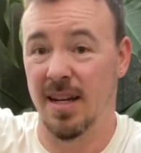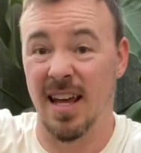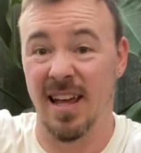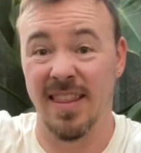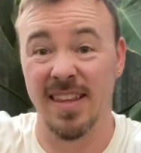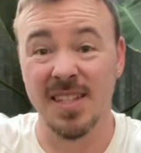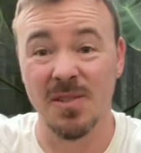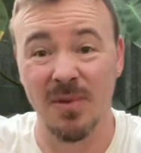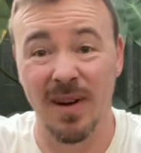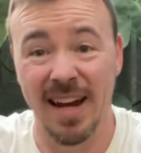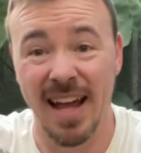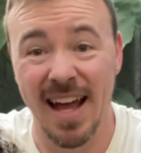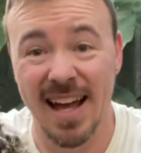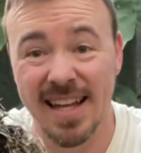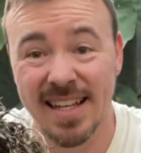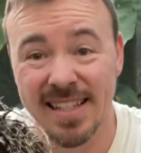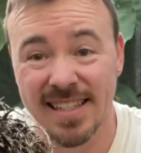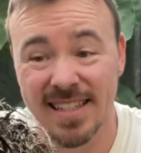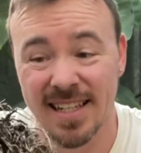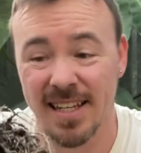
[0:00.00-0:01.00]
This one
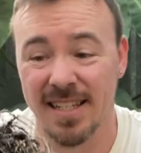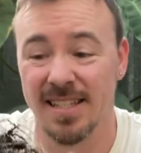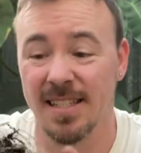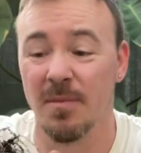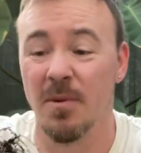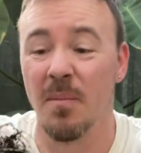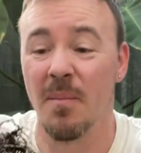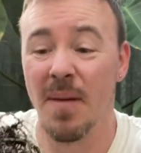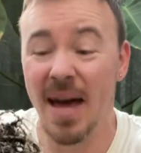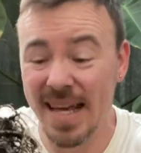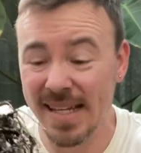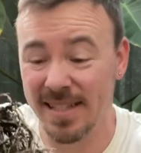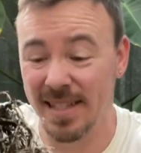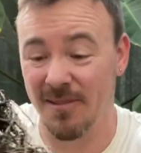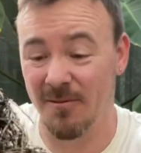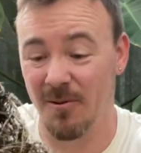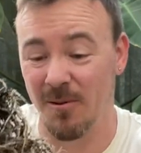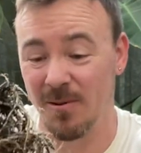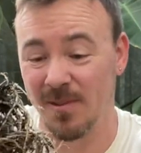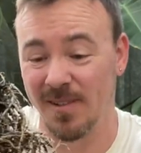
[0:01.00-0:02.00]
has some amazing
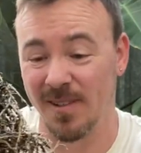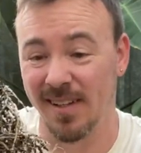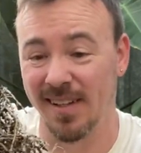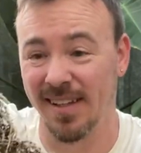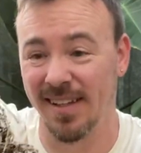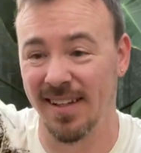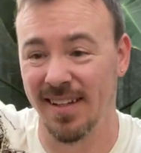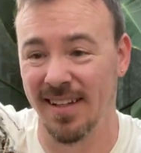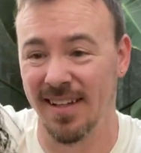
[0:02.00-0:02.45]
roots on it.